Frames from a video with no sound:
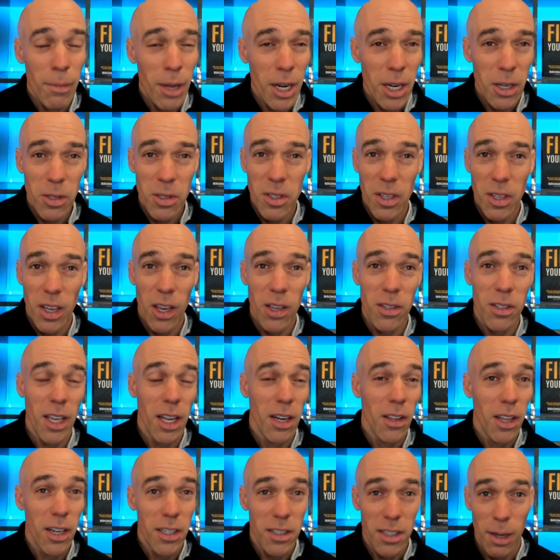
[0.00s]
Had medical sales. I
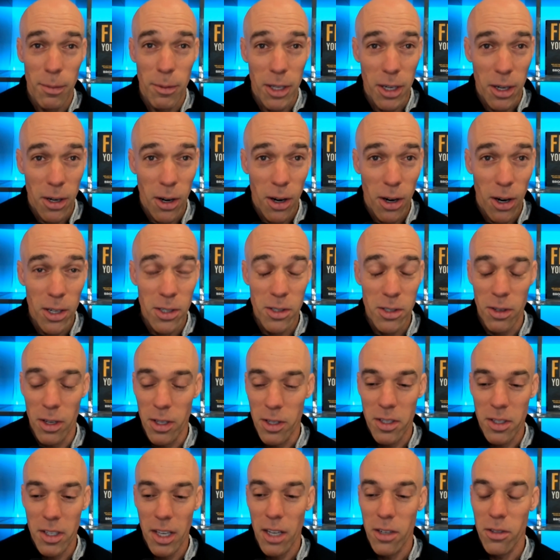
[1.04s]
had a lot of time in the car, so
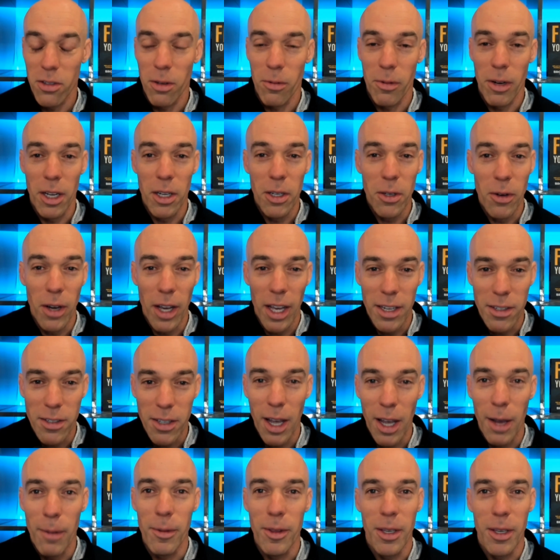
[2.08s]
I'd schedule it when I knew I had
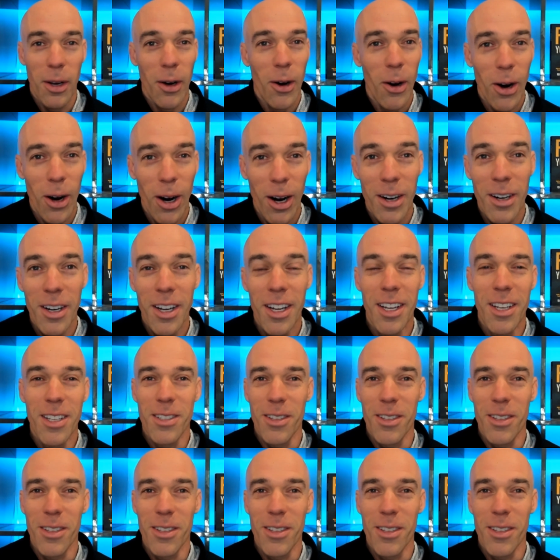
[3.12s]
time in the car.